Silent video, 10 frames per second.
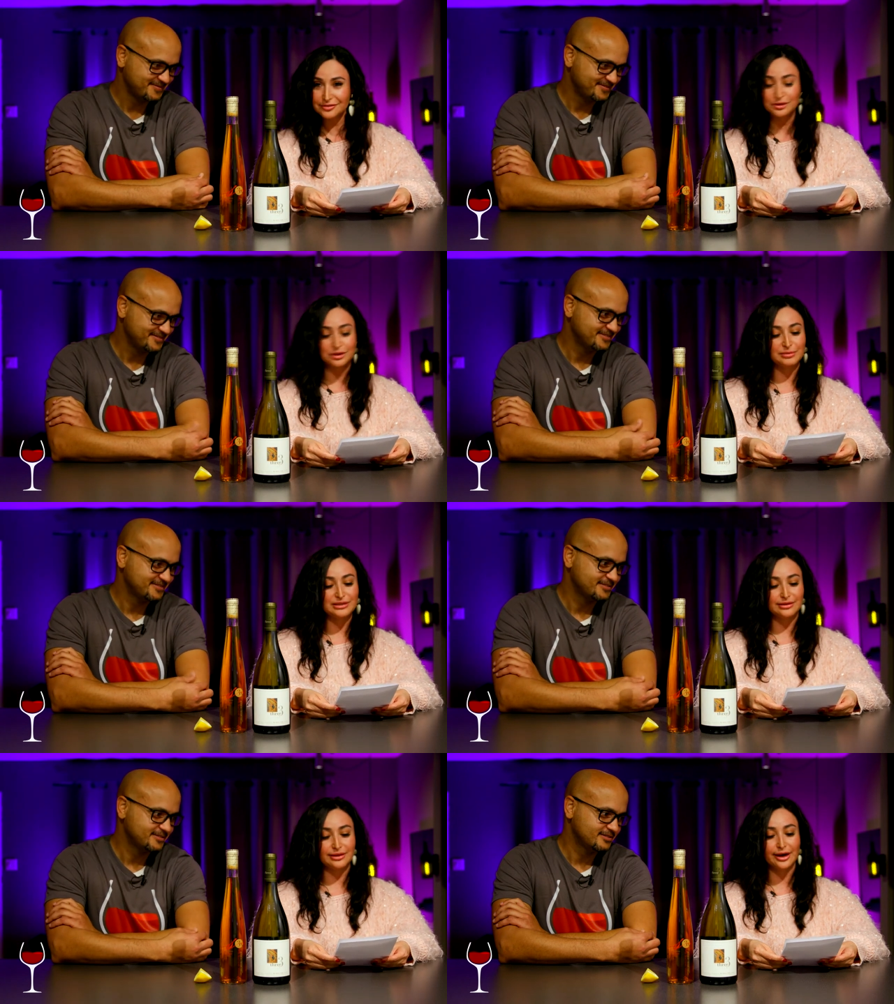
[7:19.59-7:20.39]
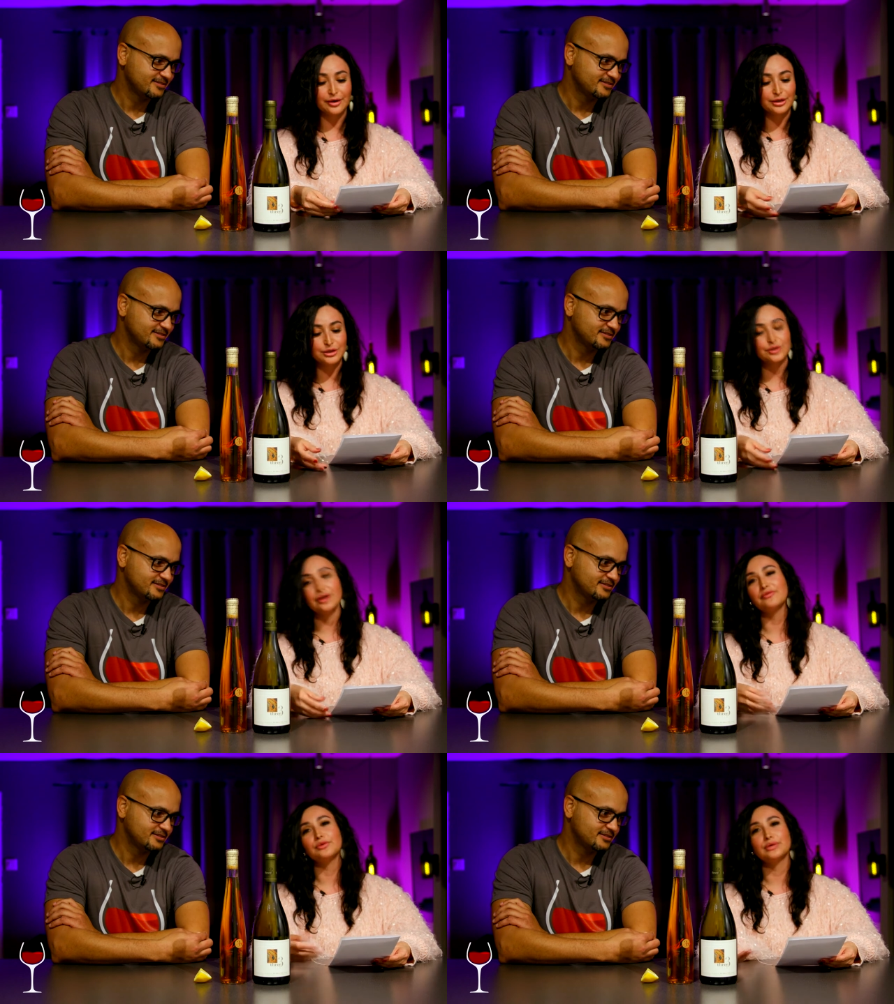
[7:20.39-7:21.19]
Speaker 1: which means that the character
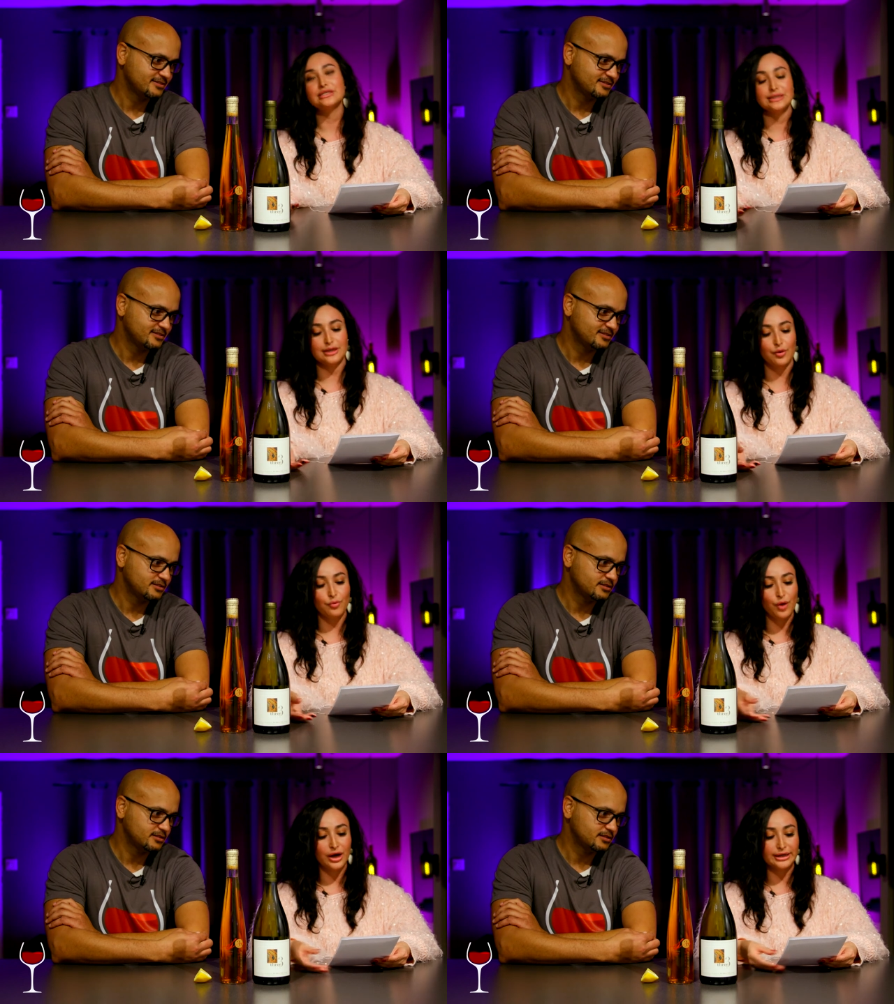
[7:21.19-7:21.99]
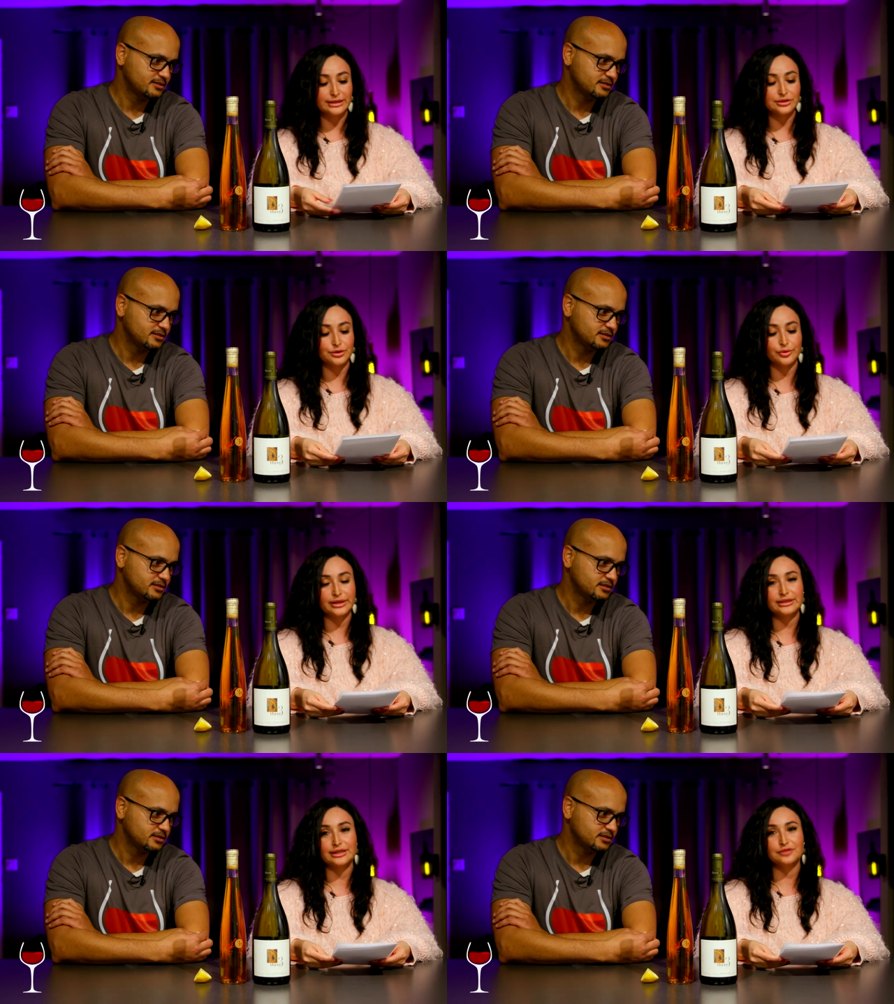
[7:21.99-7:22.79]
of the Riesling wines are
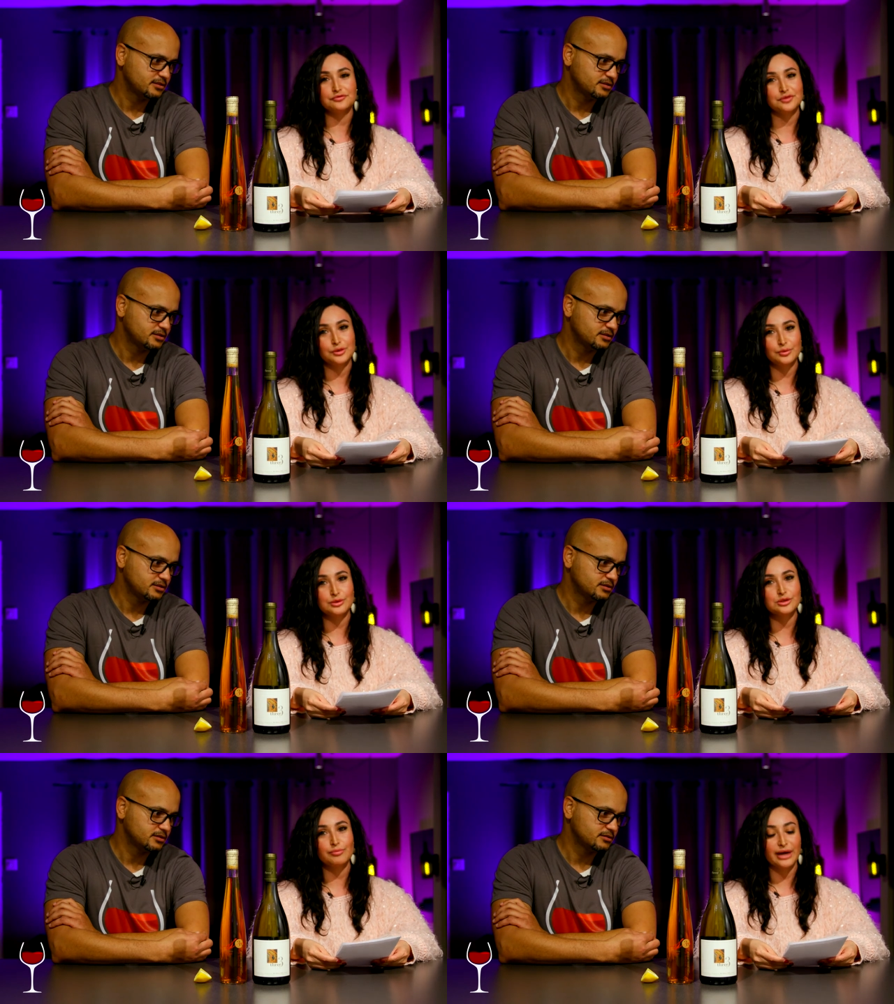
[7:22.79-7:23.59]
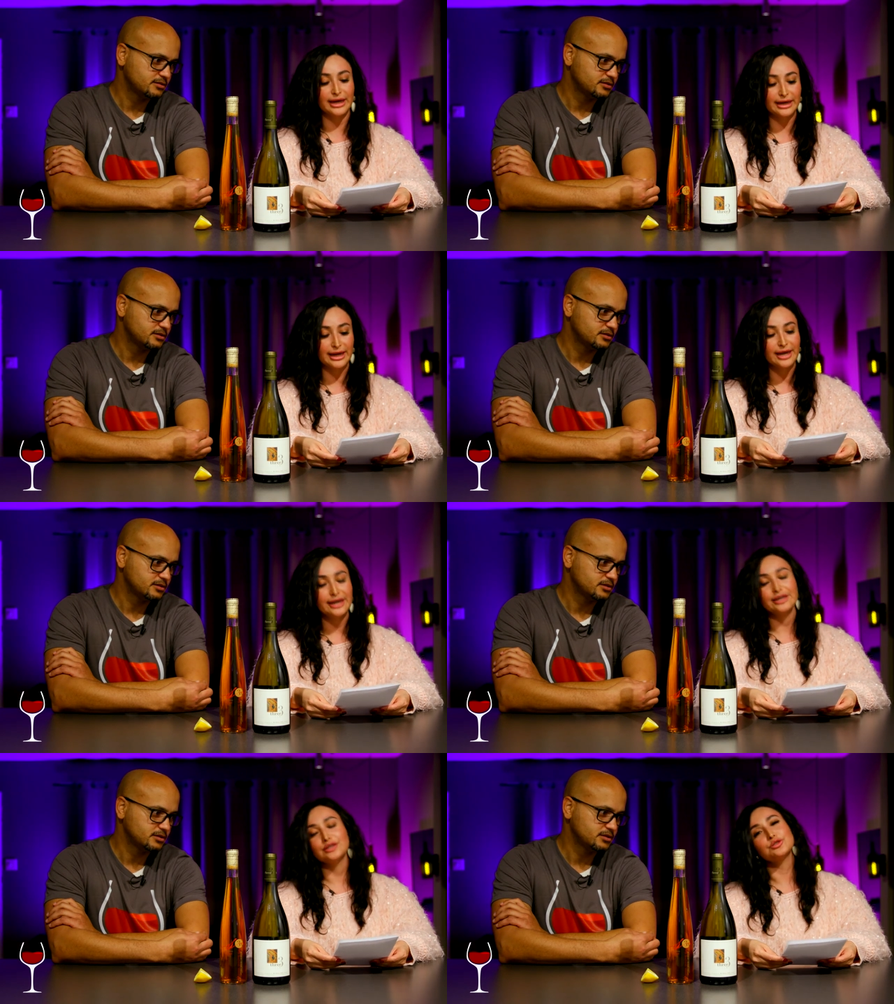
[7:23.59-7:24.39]
greatly influenced by
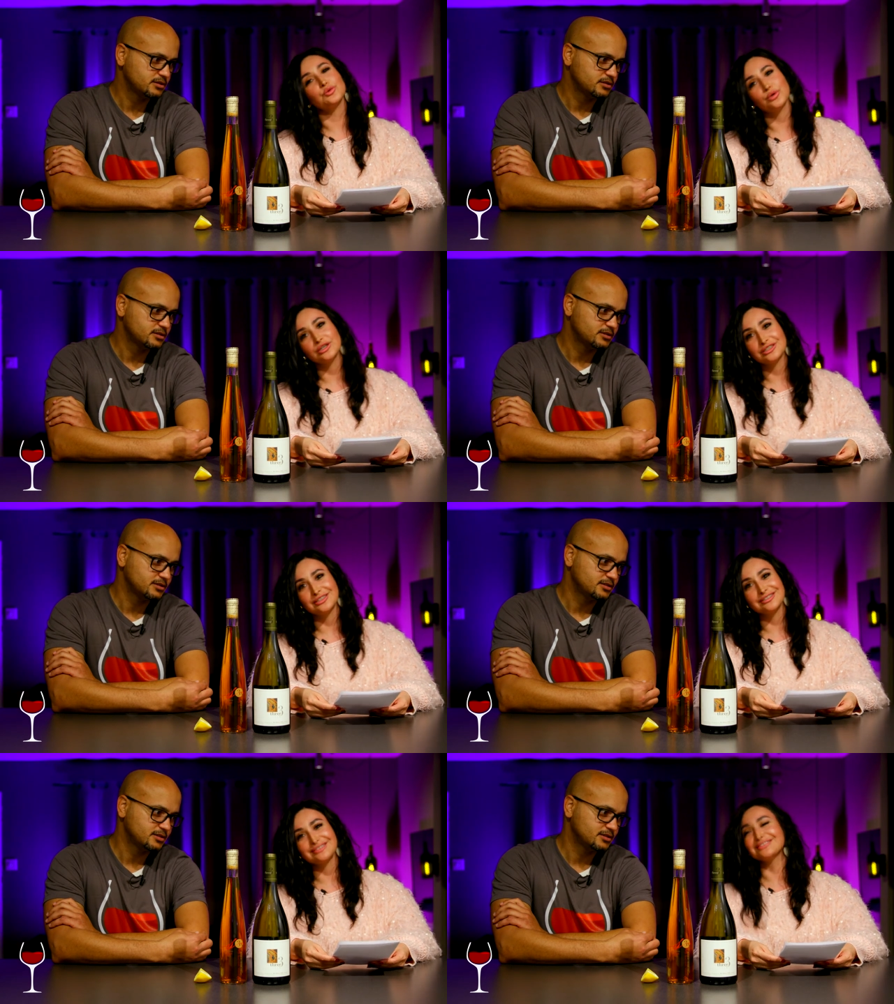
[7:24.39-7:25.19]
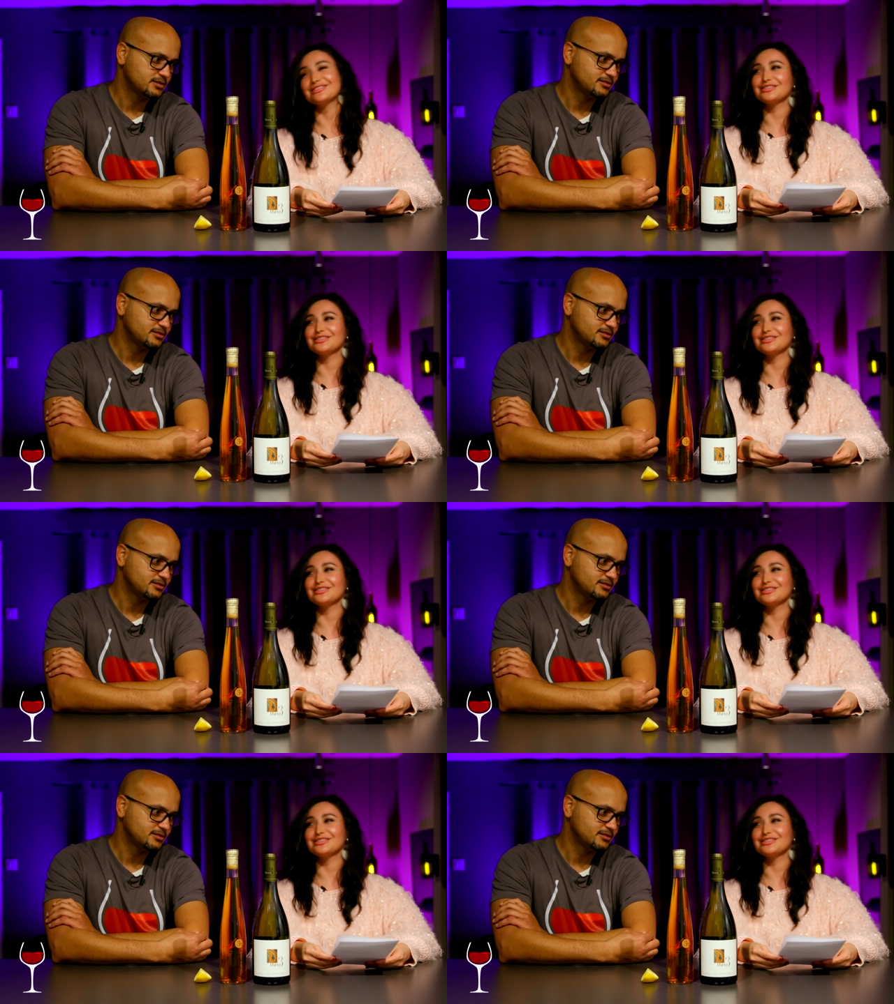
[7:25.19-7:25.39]
its origins.